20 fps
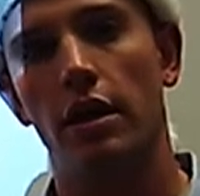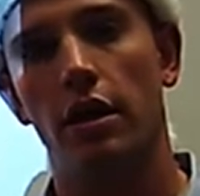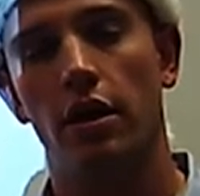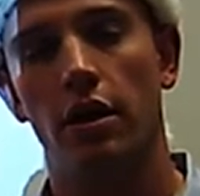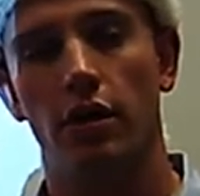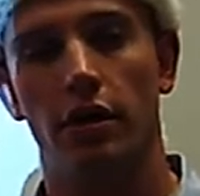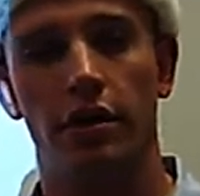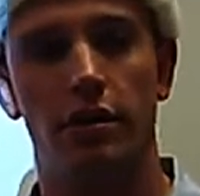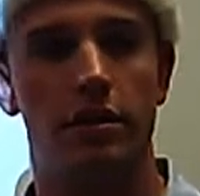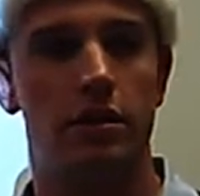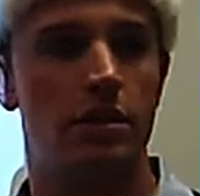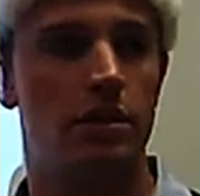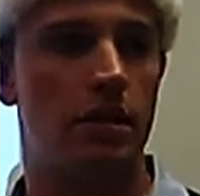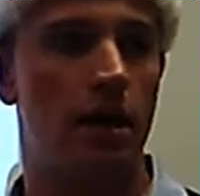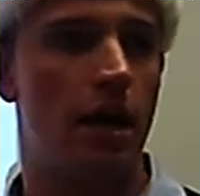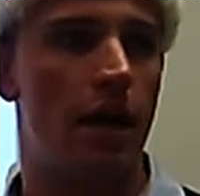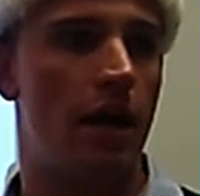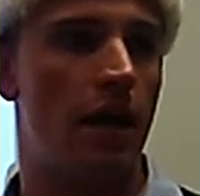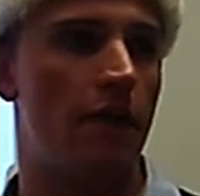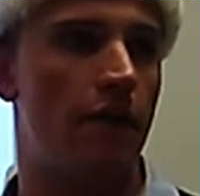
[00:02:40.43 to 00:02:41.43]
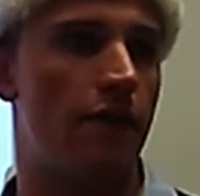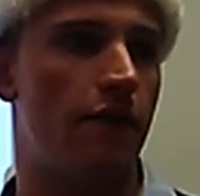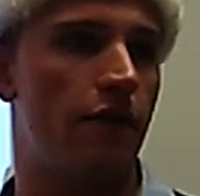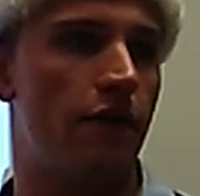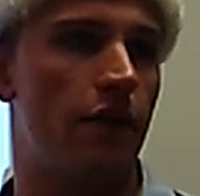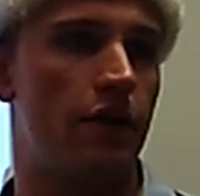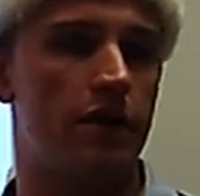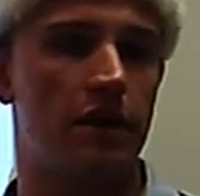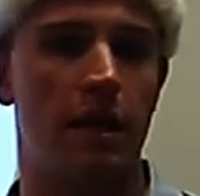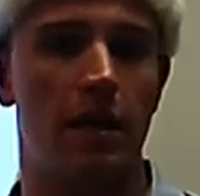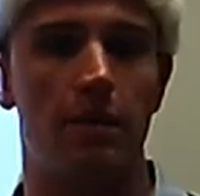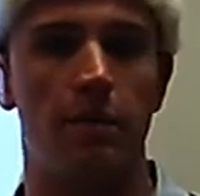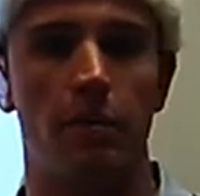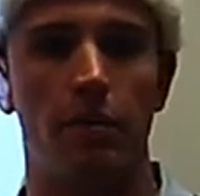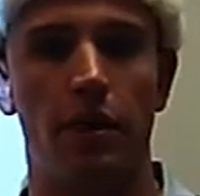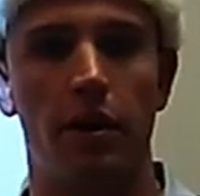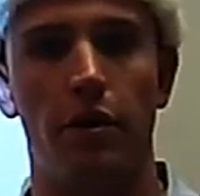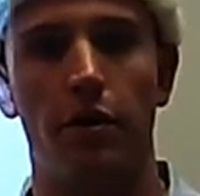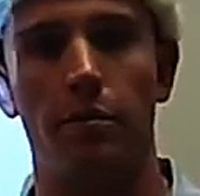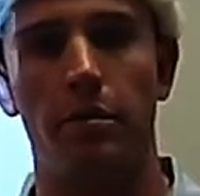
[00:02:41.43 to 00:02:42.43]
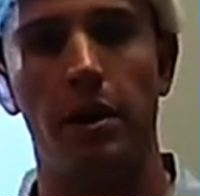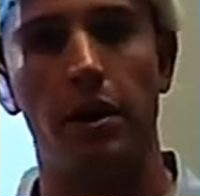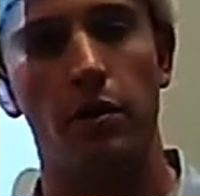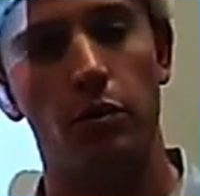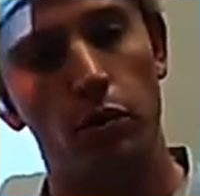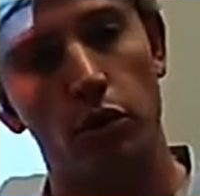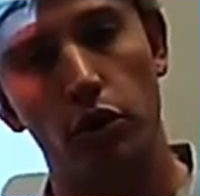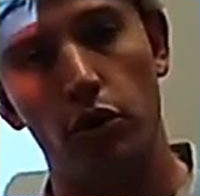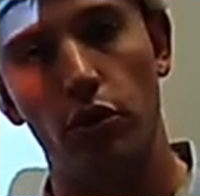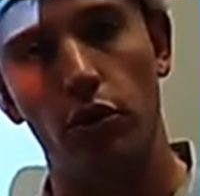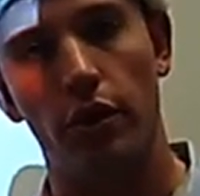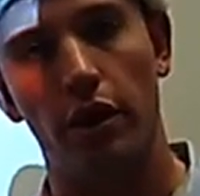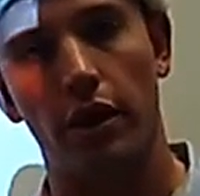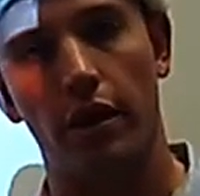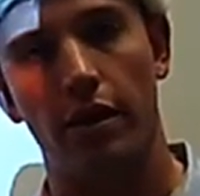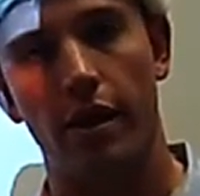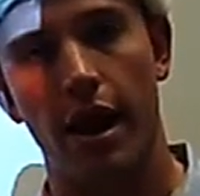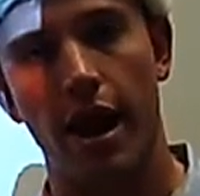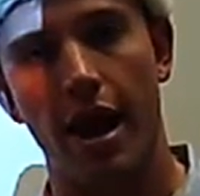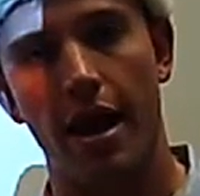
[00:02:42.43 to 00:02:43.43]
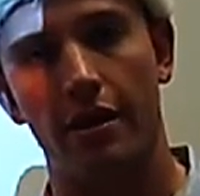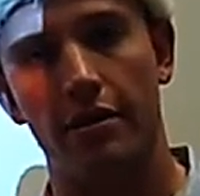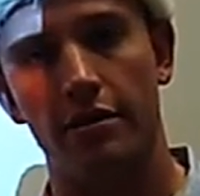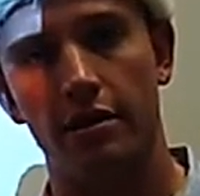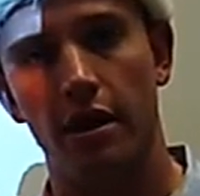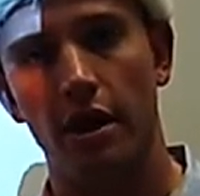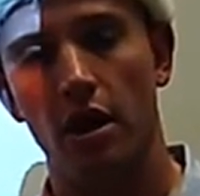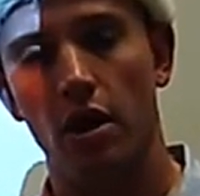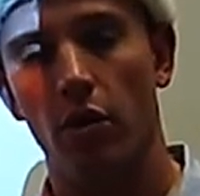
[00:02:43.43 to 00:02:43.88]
Let's just say, for example, they were being rude in class.